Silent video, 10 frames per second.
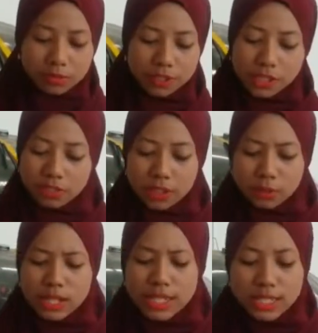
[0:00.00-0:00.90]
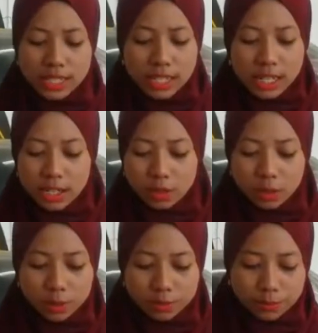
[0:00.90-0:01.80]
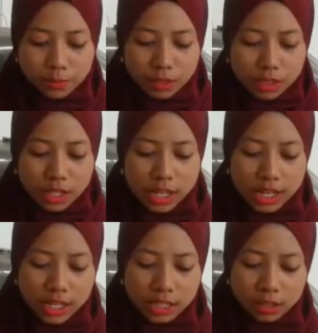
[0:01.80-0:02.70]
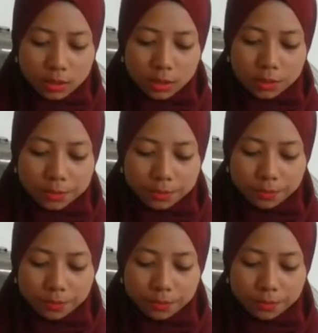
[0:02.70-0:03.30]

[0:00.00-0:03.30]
First of all, what is cargo? Air cargo